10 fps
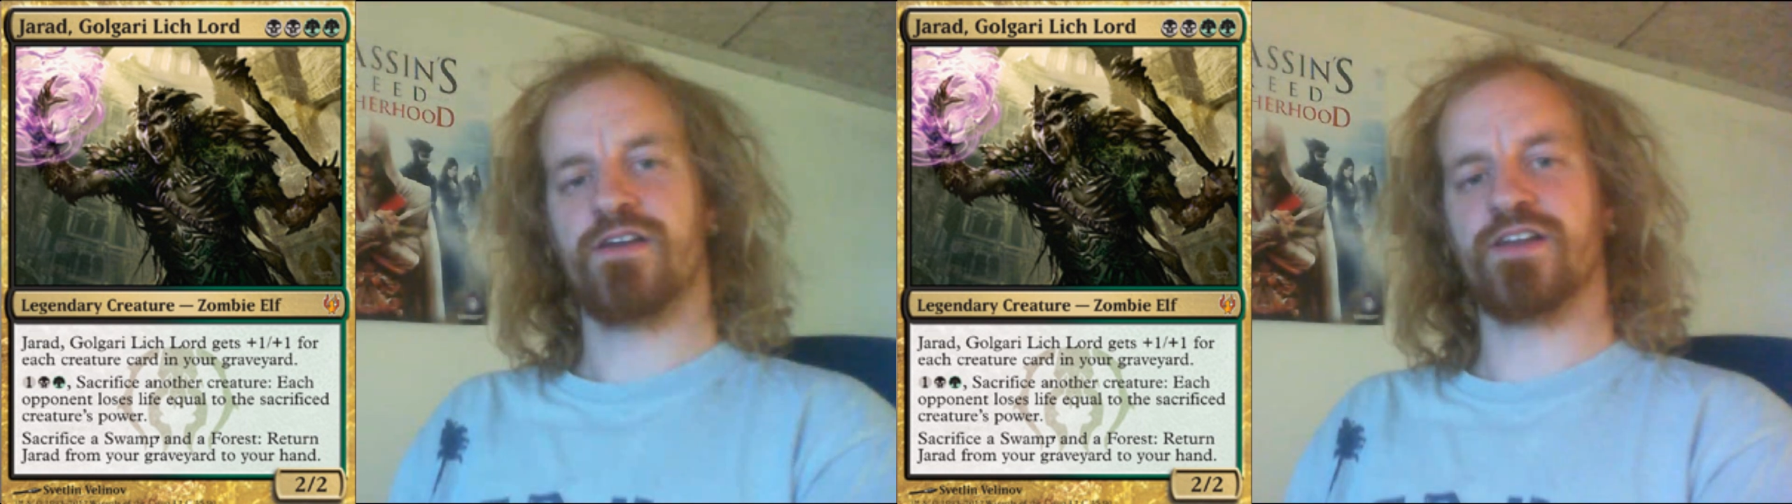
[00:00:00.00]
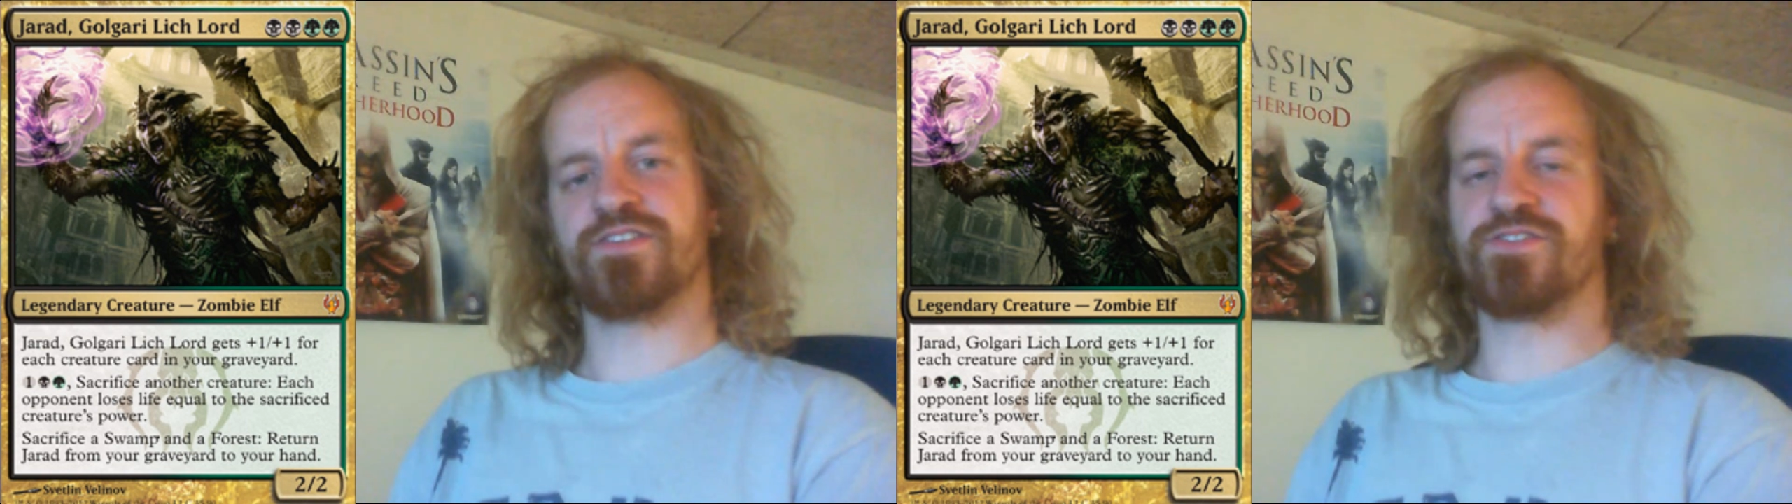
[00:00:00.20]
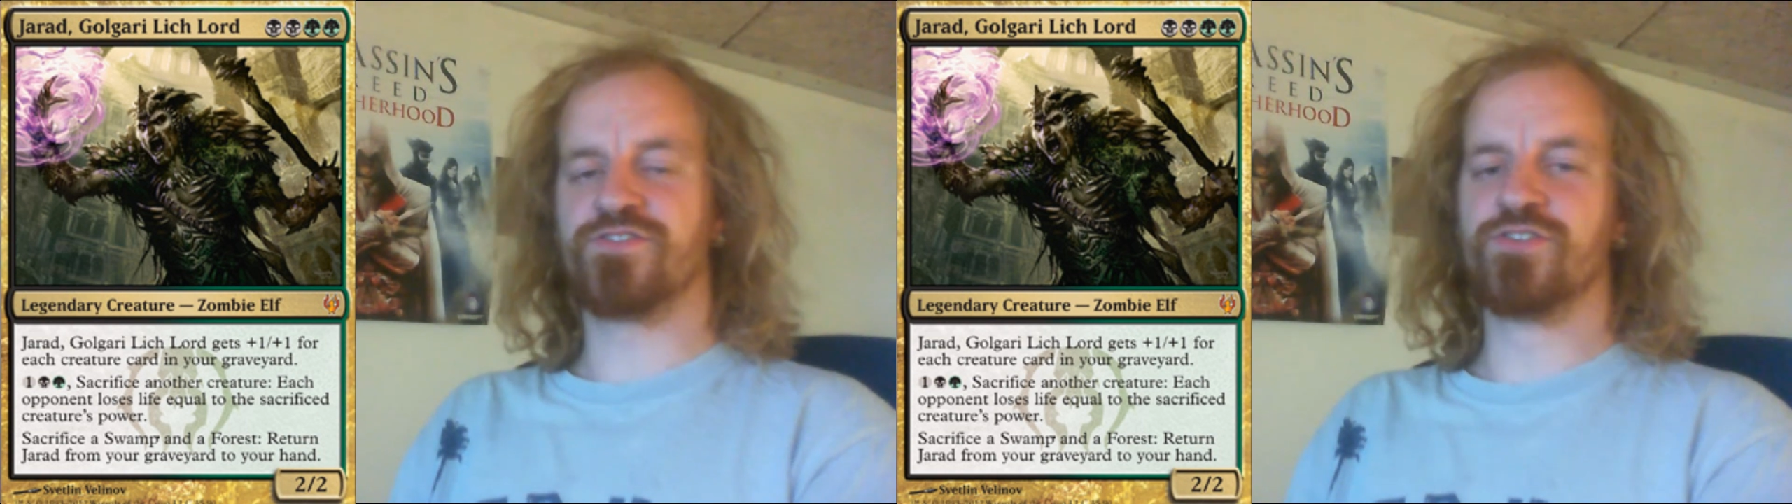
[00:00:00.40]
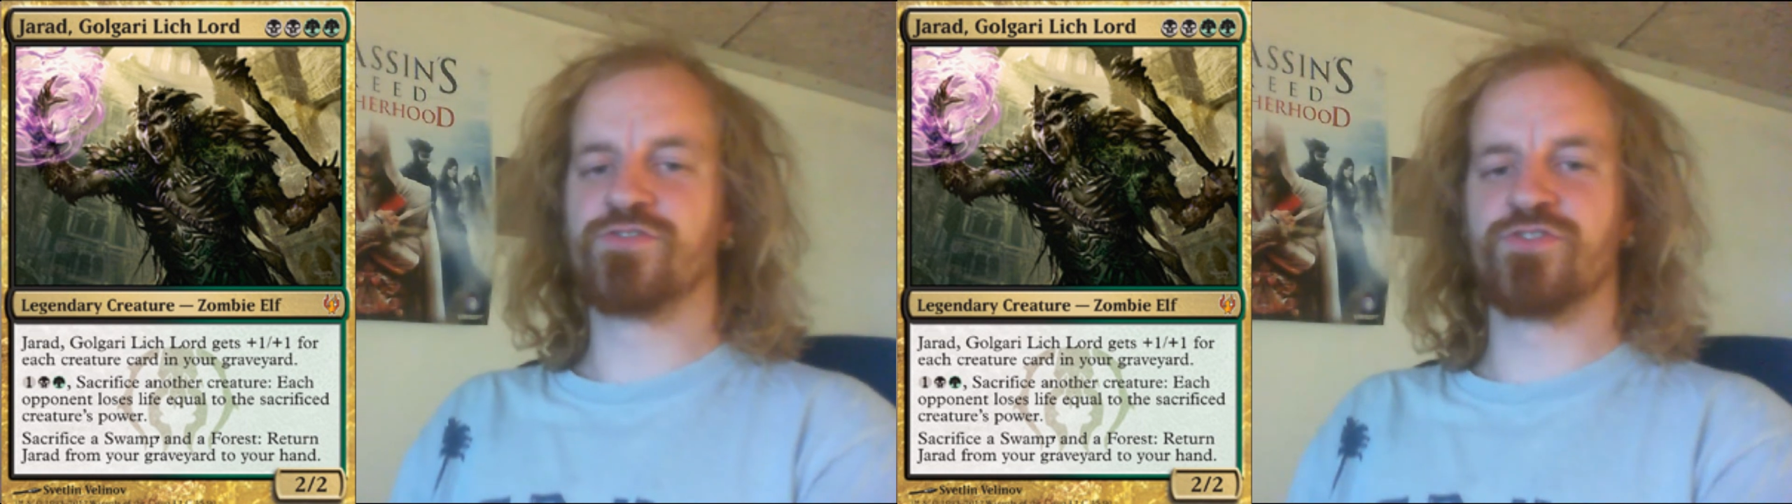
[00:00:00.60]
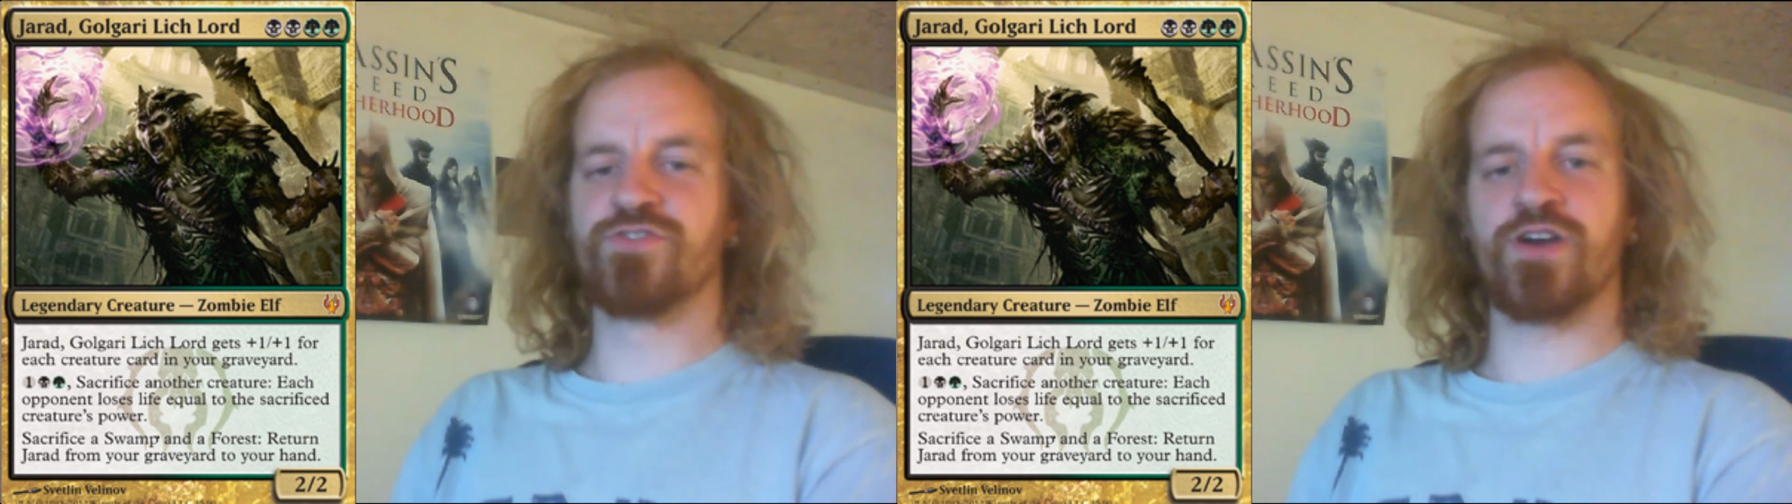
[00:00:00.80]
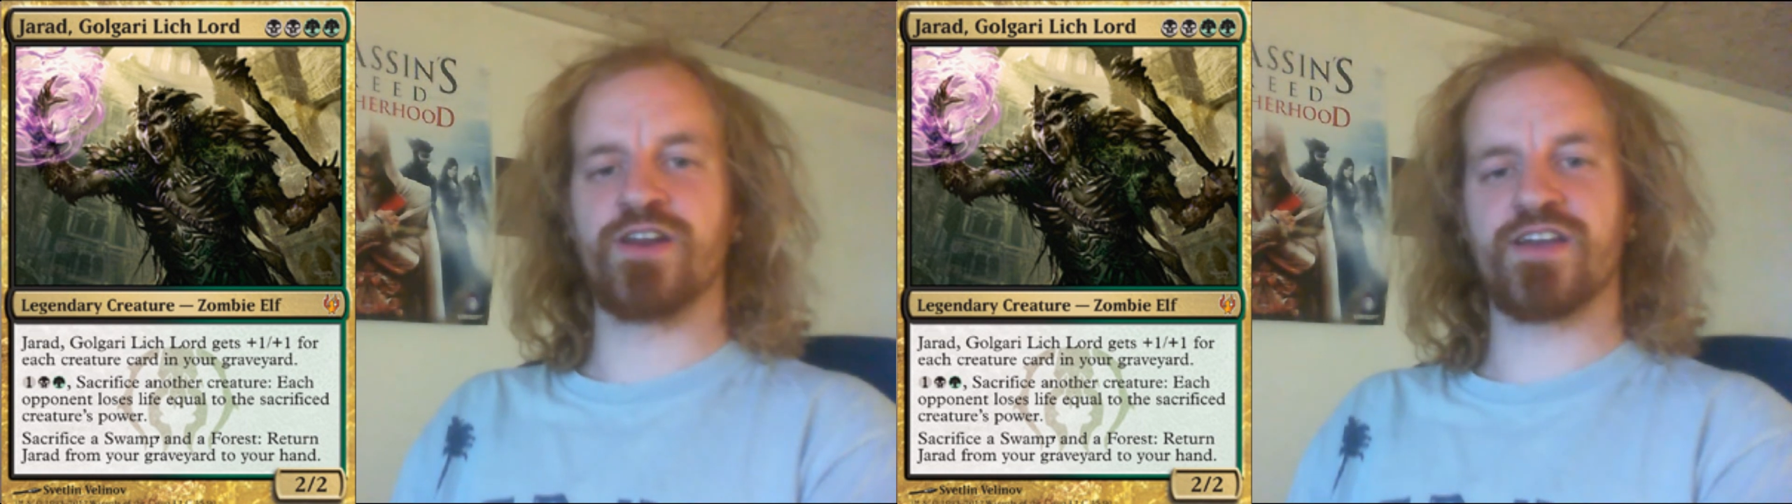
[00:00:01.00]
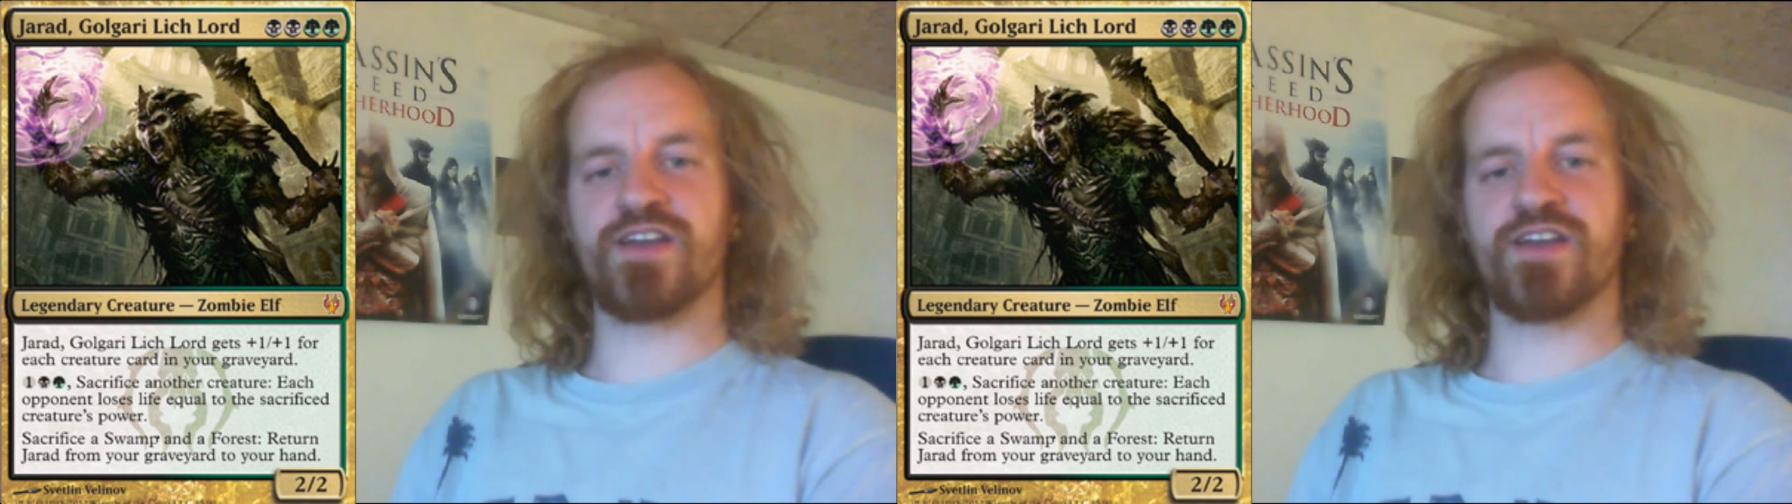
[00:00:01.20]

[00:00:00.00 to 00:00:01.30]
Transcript: It's a 2/2 and it